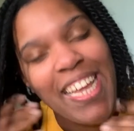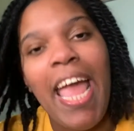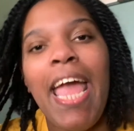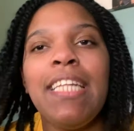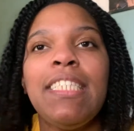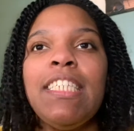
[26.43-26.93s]

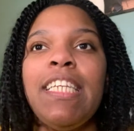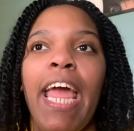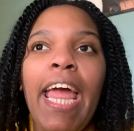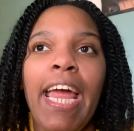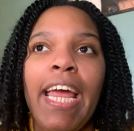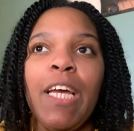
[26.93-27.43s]
and
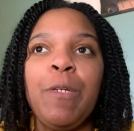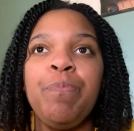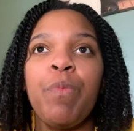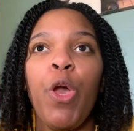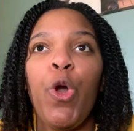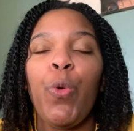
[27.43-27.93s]
today
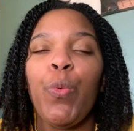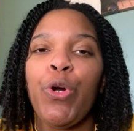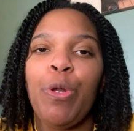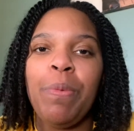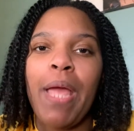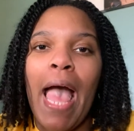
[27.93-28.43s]
we're
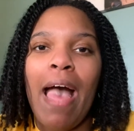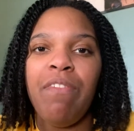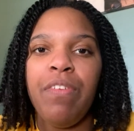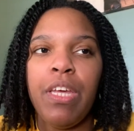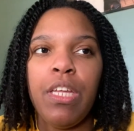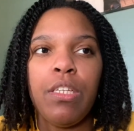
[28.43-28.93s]
going to be
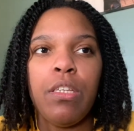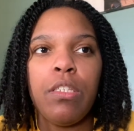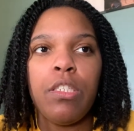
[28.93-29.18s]
having